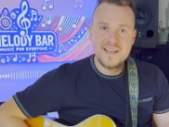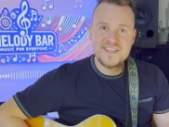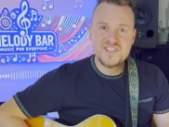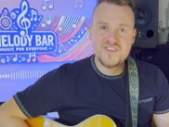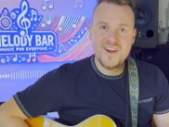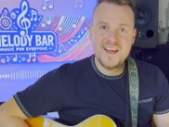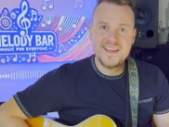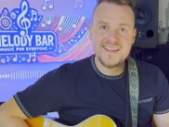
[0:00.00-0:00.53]
Let's
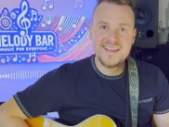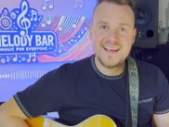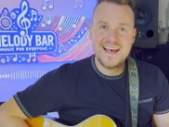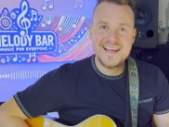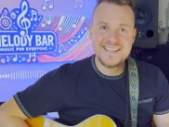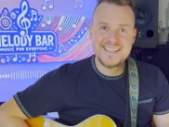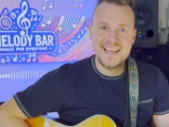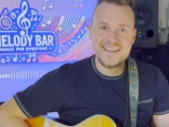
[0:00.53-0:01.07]
try
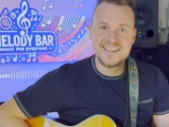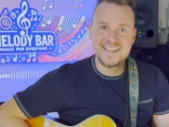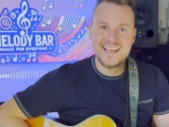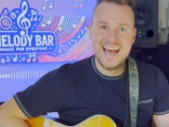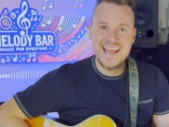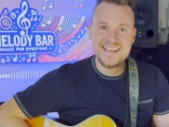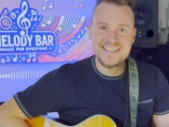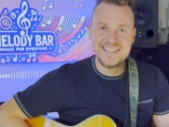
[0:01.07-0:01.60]
ascending
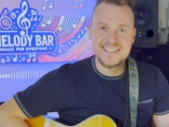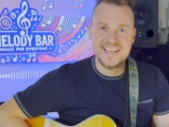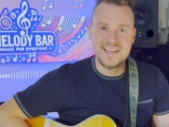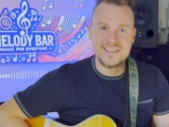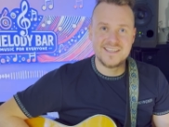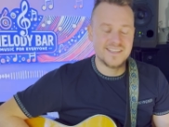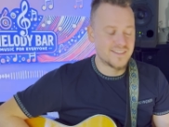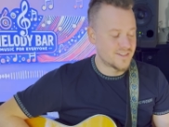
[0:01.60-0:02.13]
and
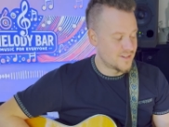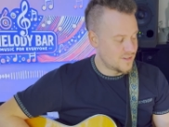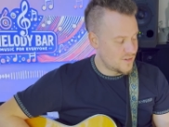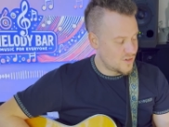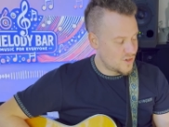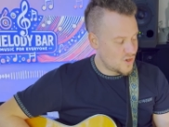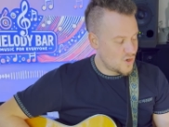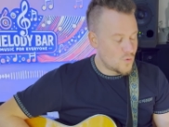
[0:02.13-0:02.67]
descending.
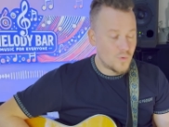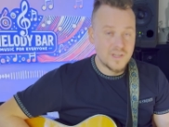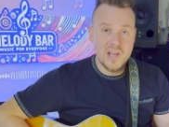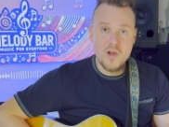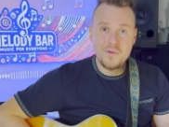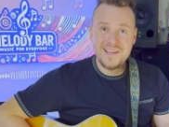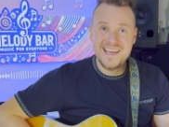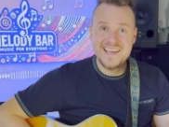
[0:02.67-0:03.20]
We'll
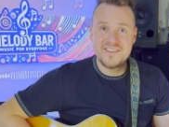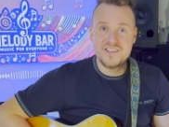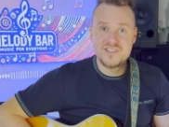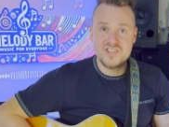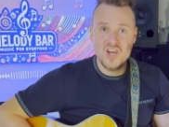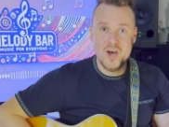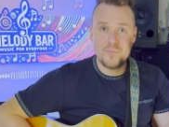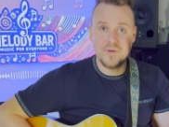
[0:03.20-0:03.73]
only hit the
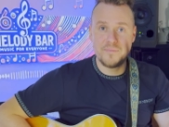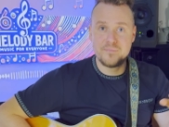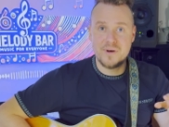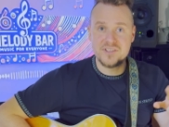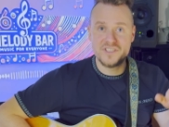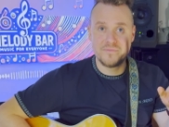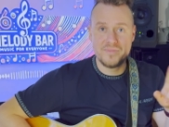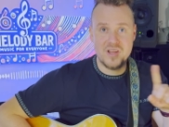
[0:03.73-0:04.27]
top and
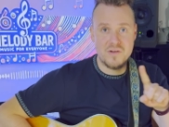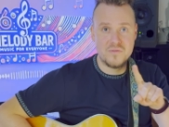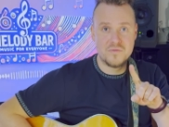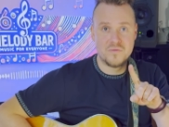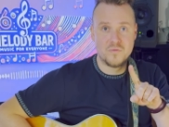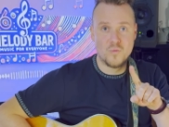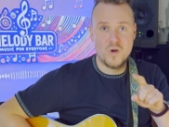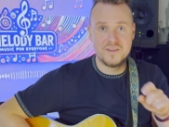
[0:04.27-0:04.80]
bottom note
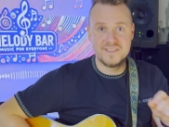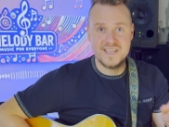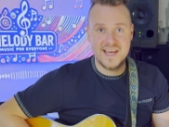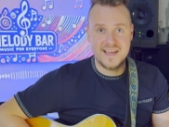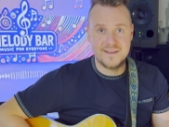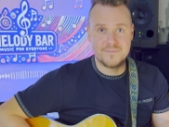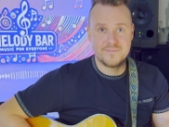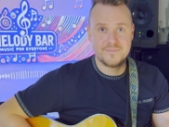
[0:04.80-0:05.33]
one
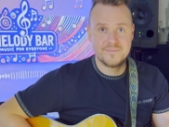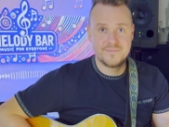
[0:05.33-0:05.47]
time.